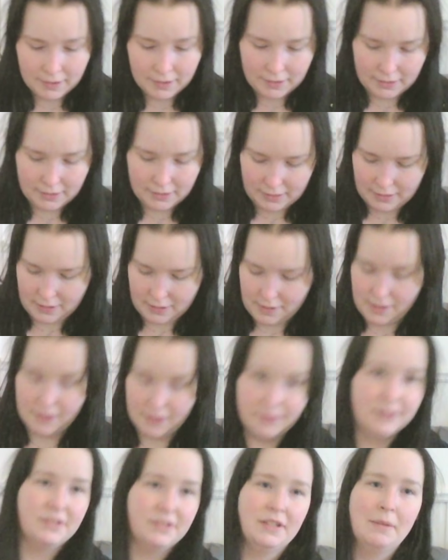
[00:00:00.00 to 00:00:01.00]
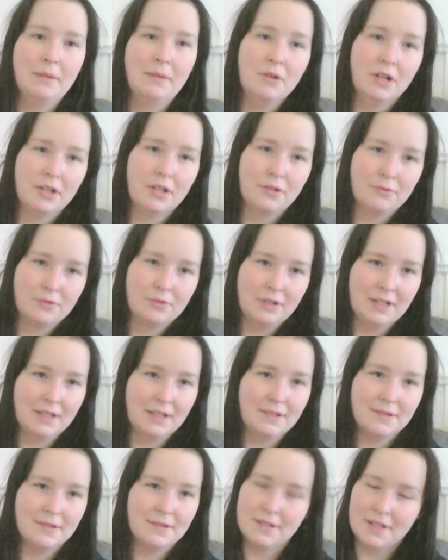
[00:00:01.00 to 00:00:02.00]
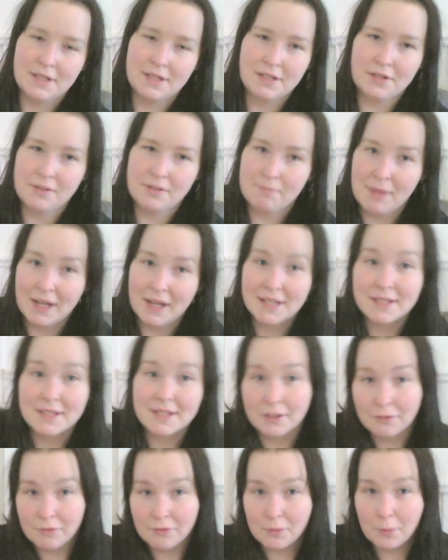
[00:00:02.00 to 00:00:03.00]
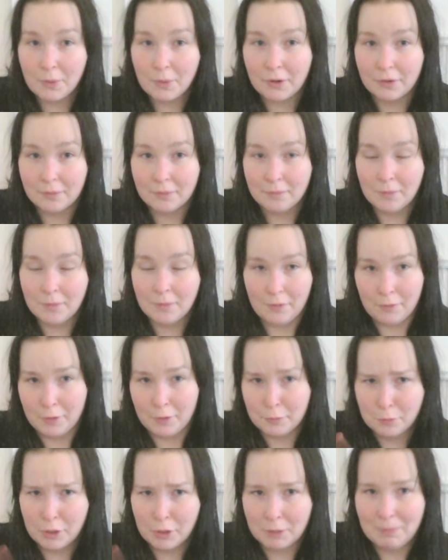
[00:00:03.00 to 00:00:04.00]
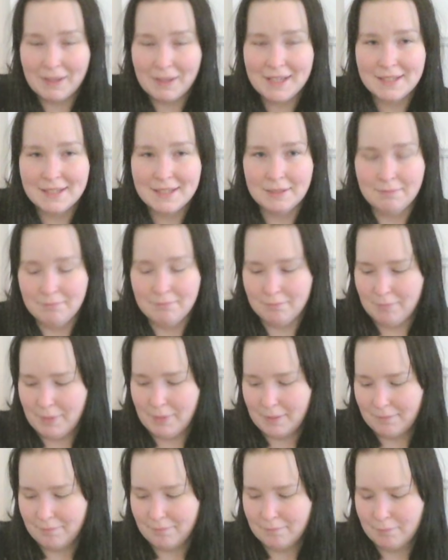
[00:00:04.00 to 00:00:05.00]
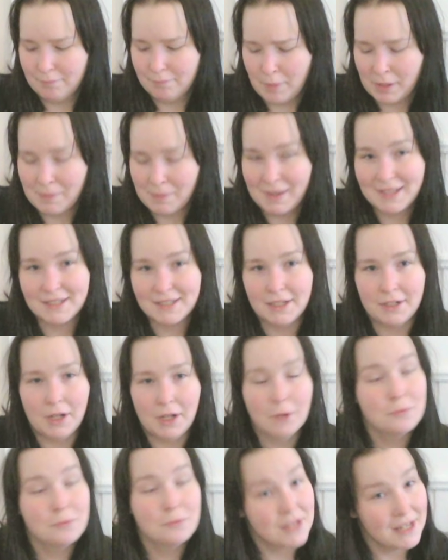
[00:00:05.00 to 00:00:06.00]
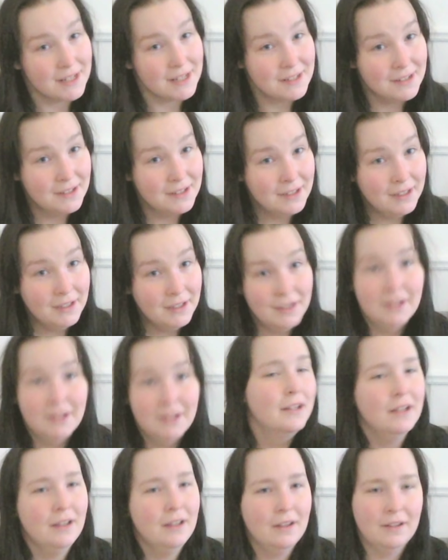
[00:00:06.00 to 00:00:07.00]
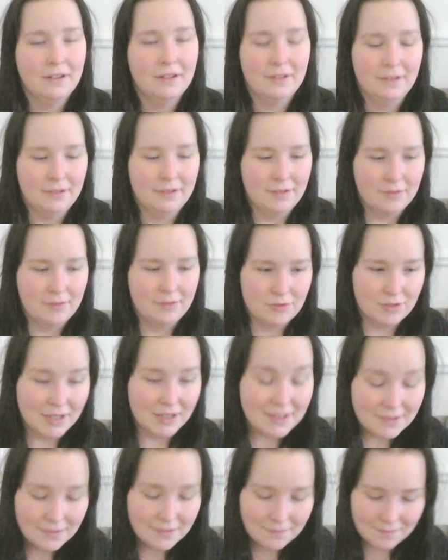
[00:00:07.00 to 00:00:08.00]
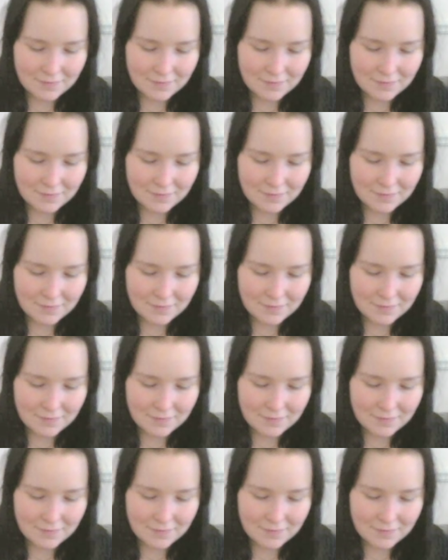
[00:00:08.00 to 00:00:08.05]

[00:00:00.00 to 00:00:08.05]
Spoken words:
In the summer, I usually sit on the backside of our workplace, by the backside outside, to knit.